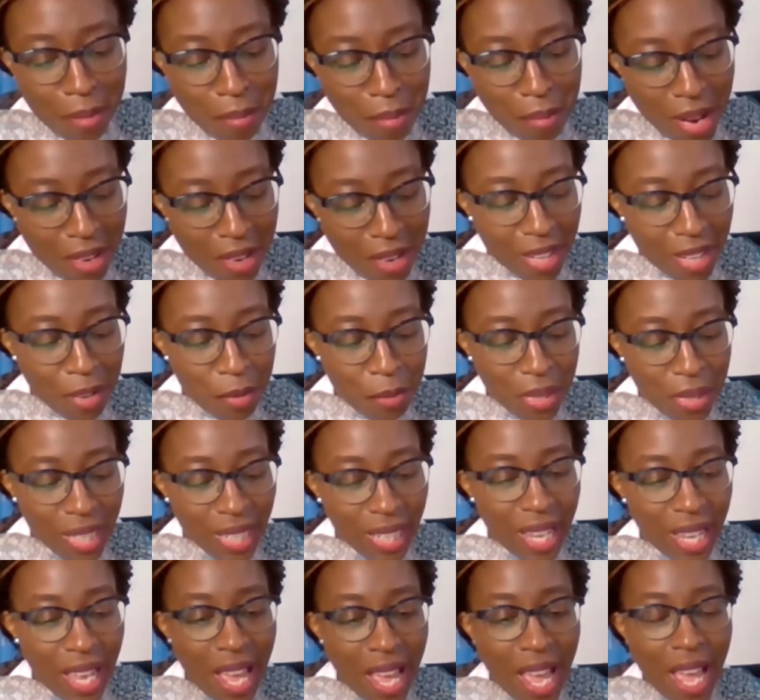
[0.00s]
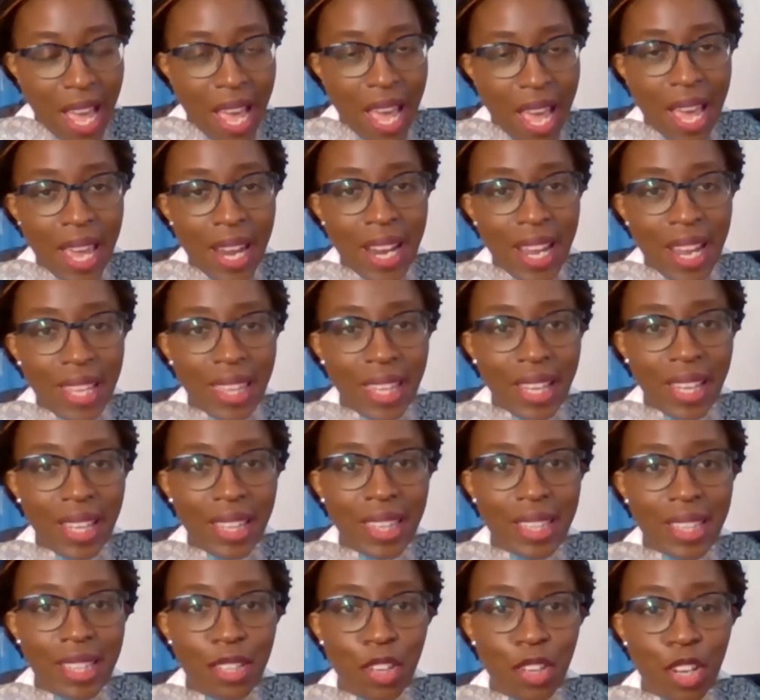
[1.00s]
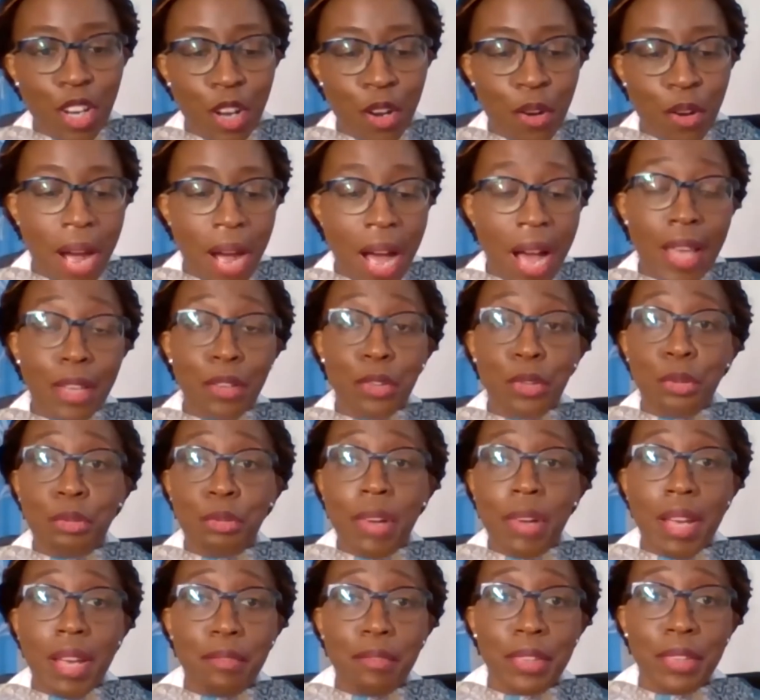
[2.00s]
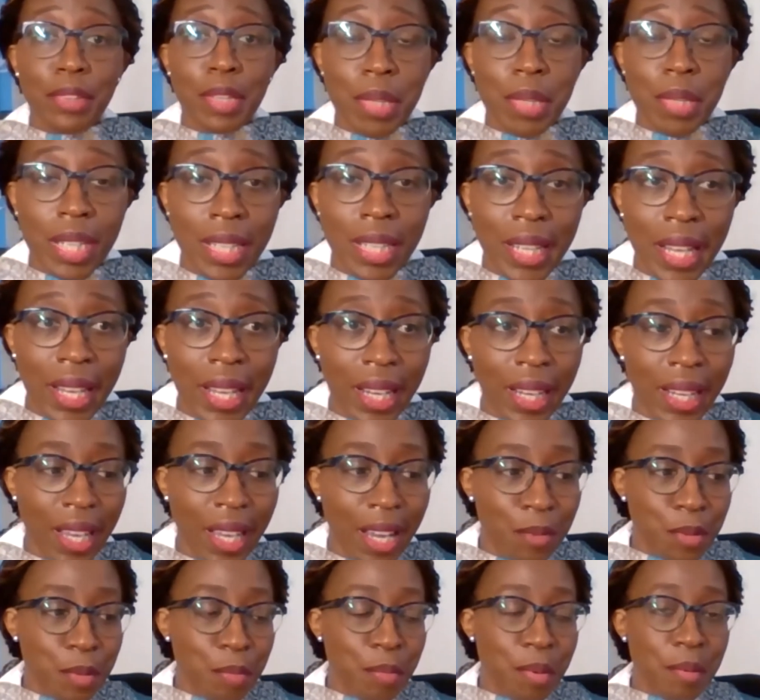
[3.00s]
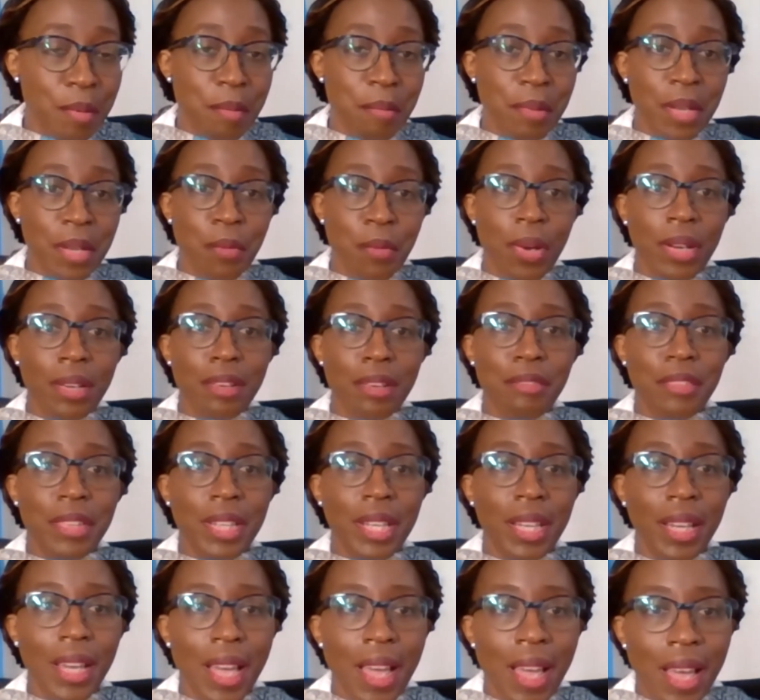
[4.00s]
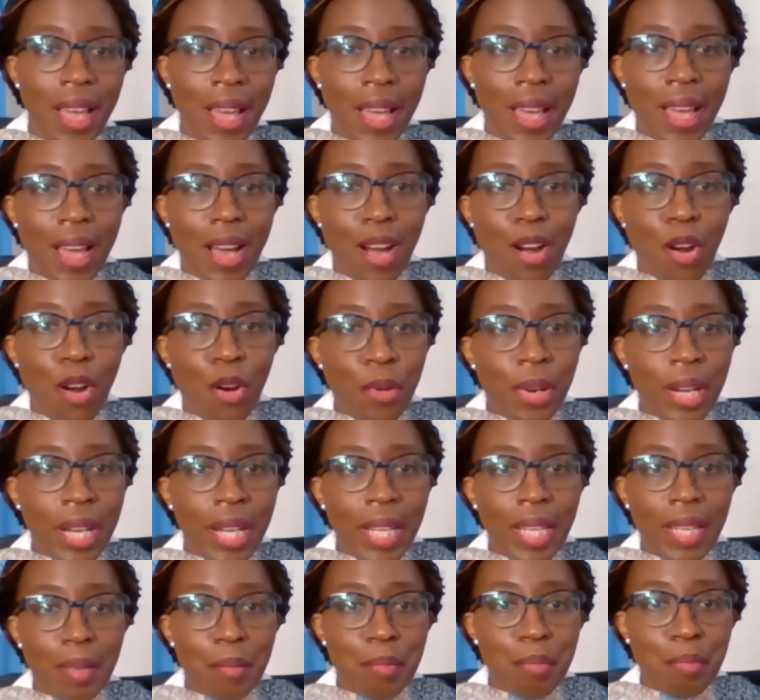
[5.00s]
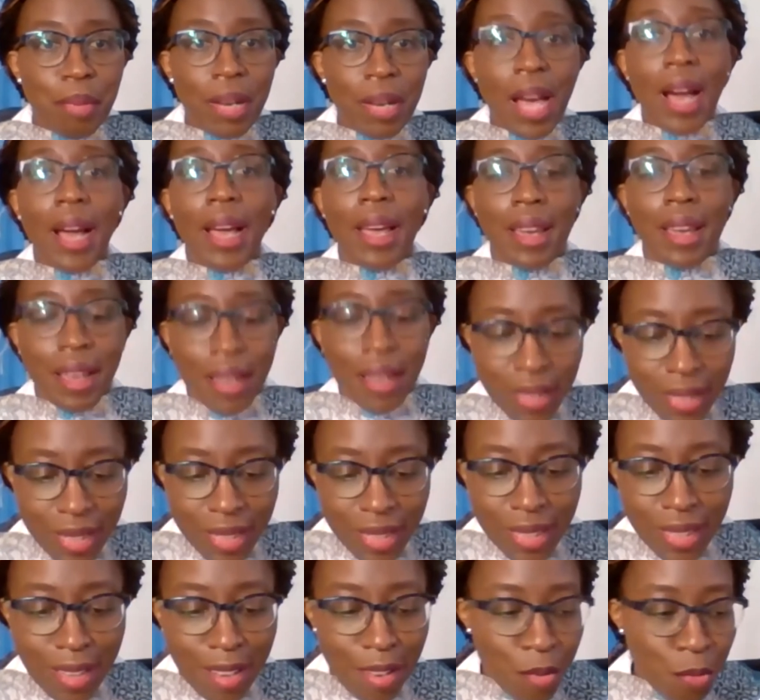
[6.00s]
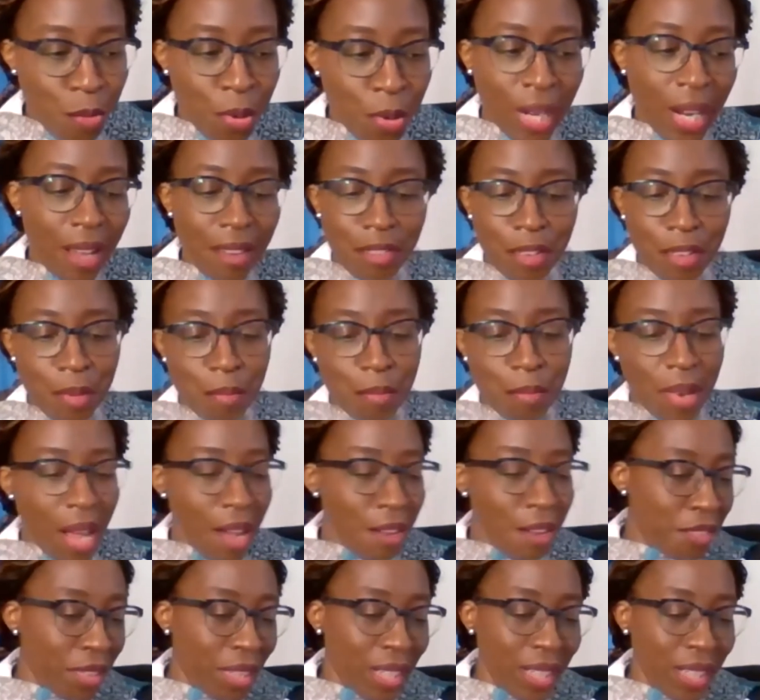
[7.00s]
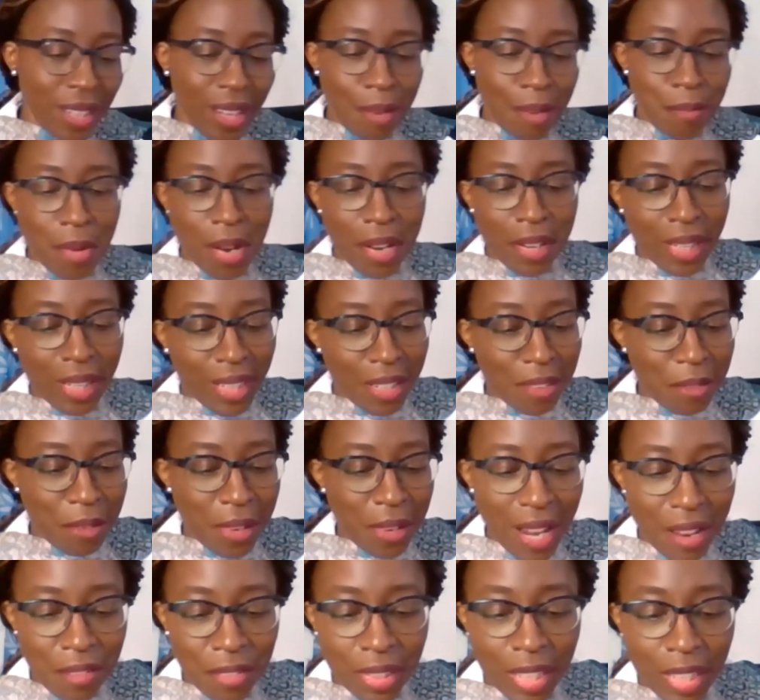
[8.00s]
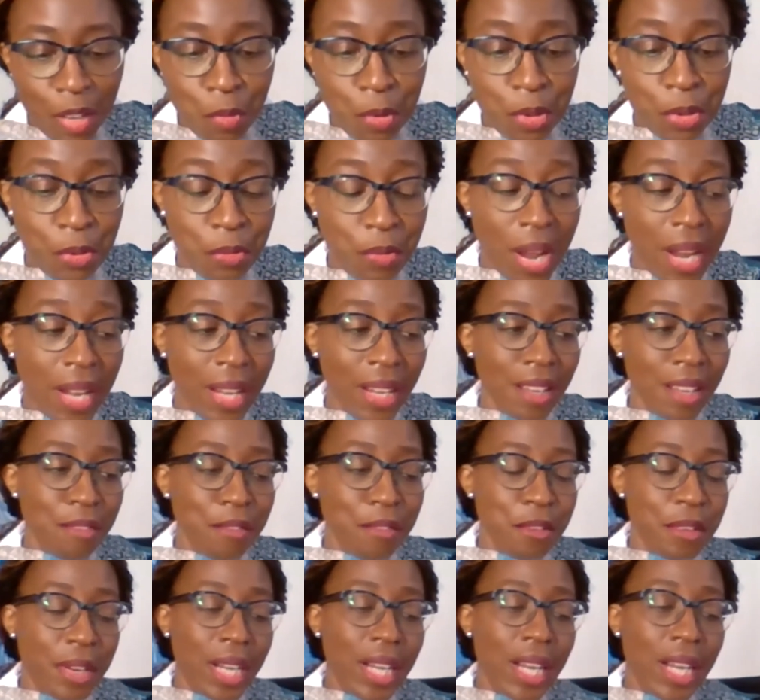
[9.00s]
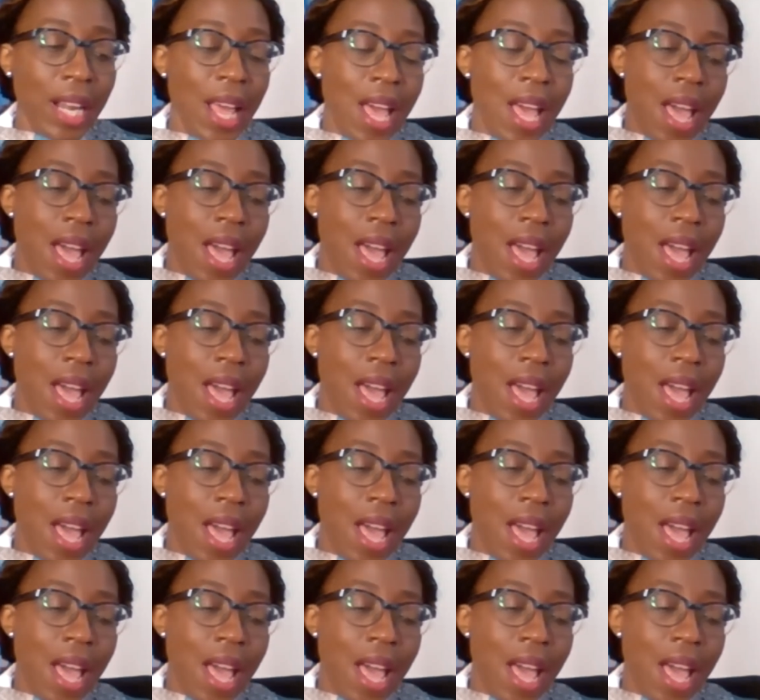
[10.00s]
America Week. And I think that, I used to write for the Michigan Daily. I was probably one of the only Black, whatever, African American, whatever, that was writing for it.